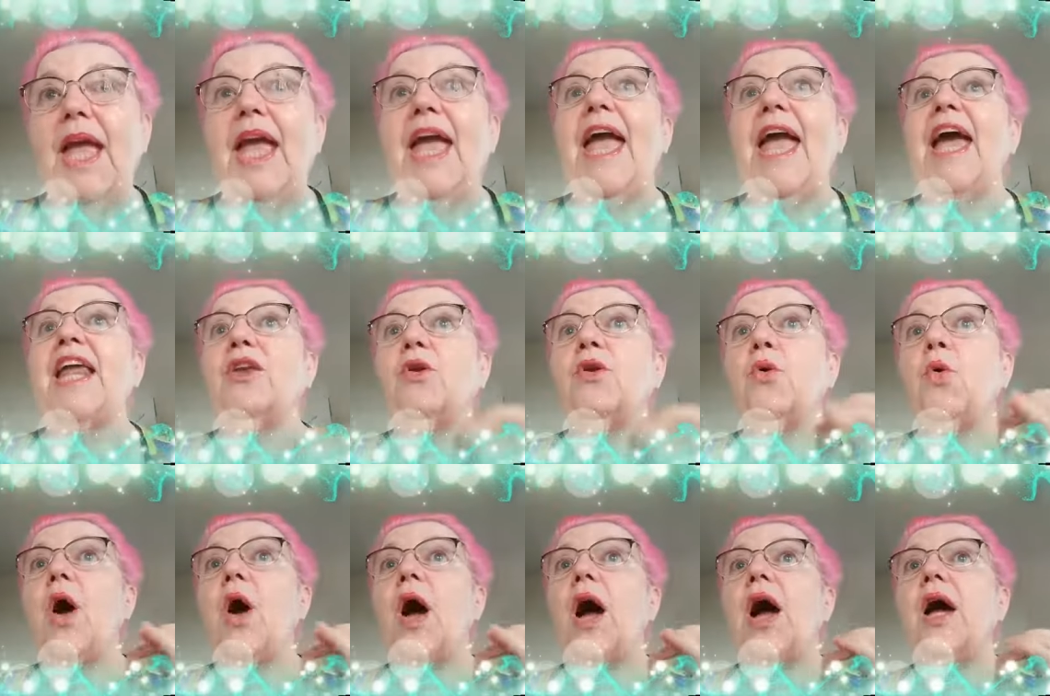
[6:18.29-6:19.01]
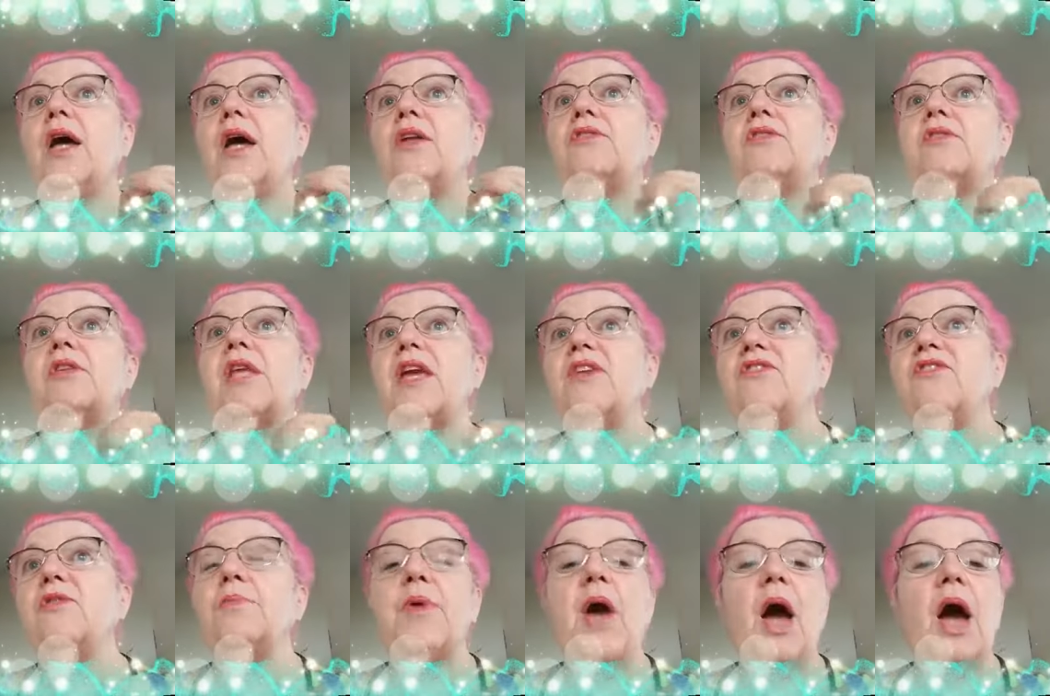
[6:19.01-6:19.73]
and take
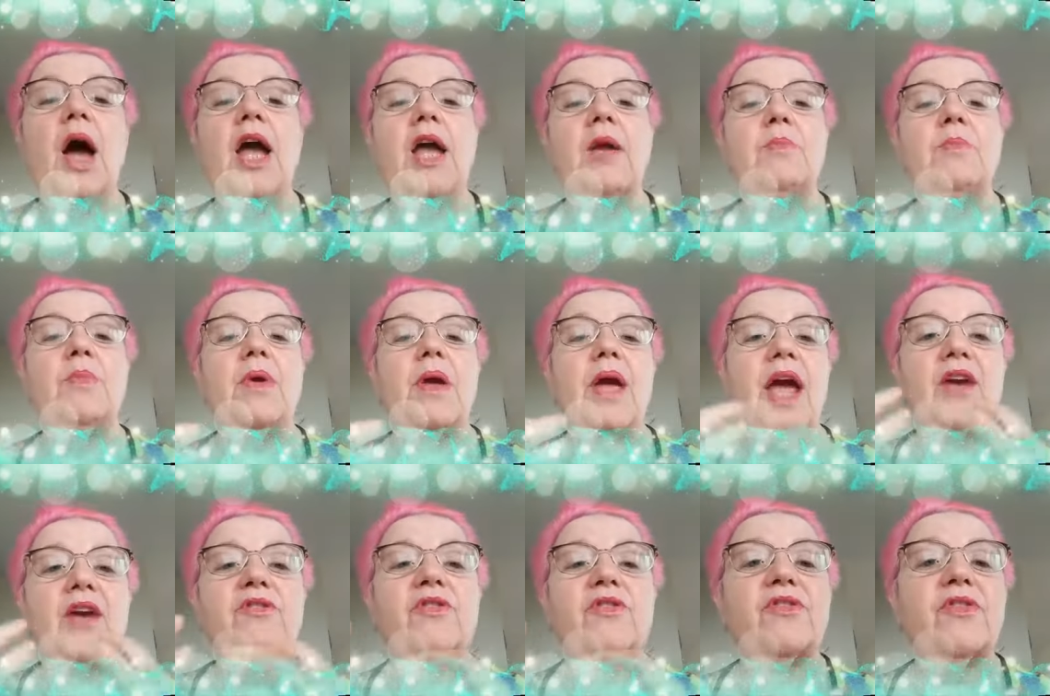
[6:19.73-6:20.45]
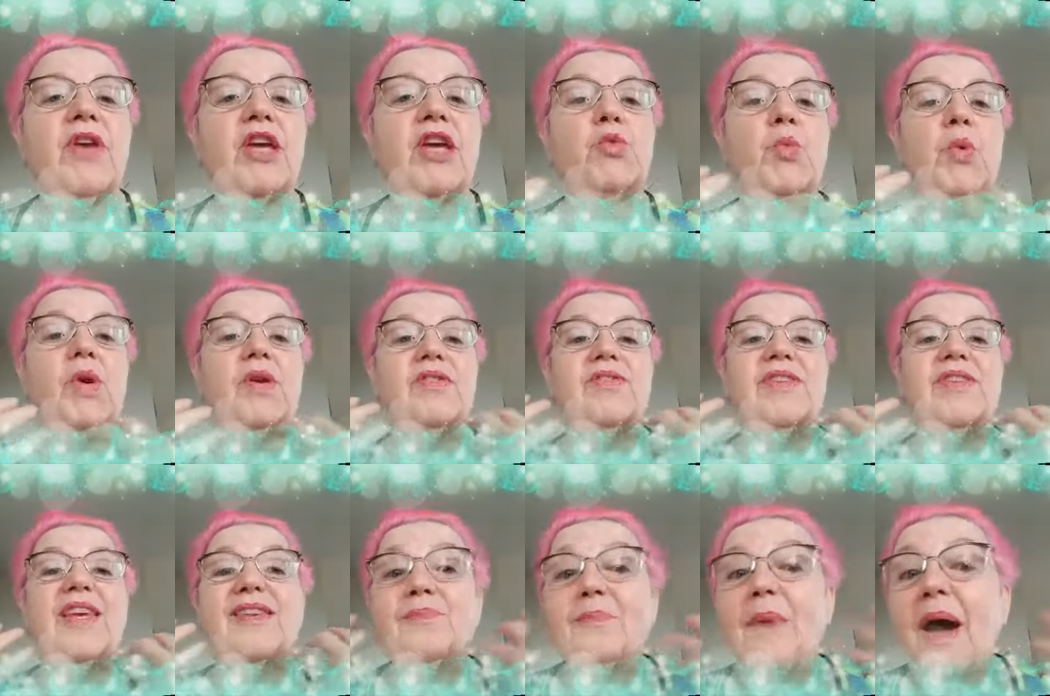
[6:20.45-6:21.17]
some time, exercise, to
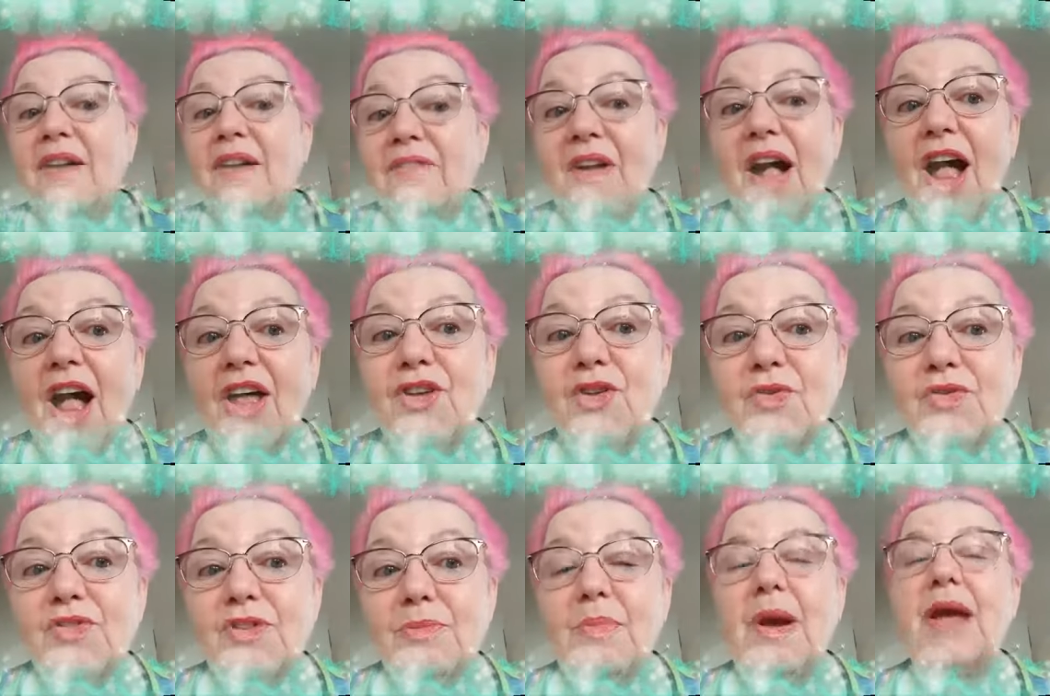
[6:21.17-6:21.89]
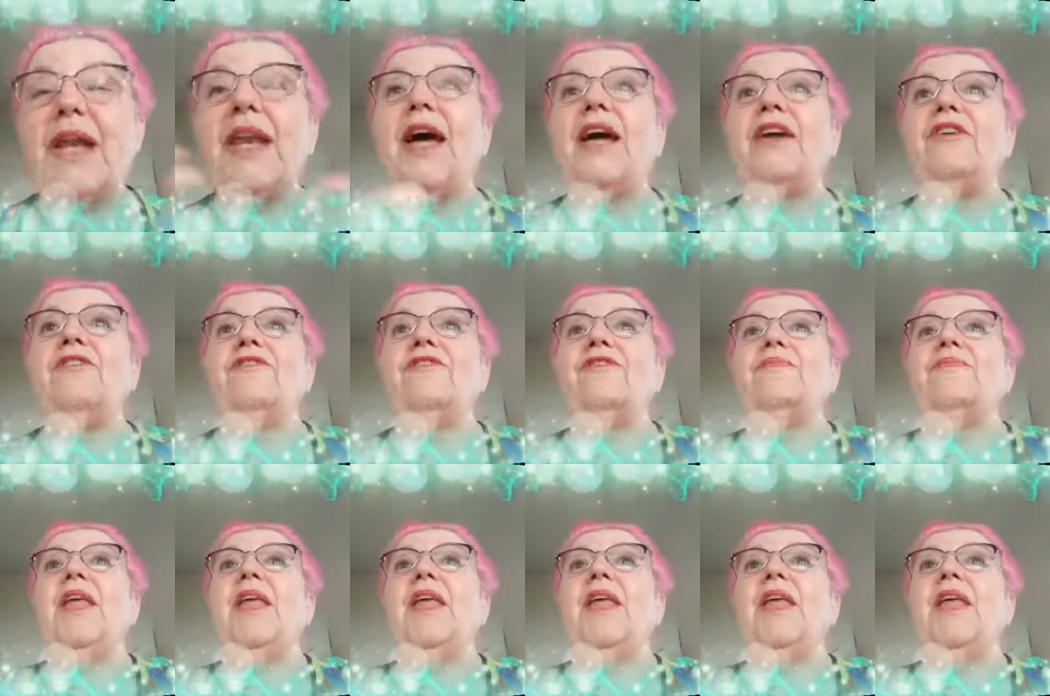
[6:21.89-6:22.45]
reassess my values in my life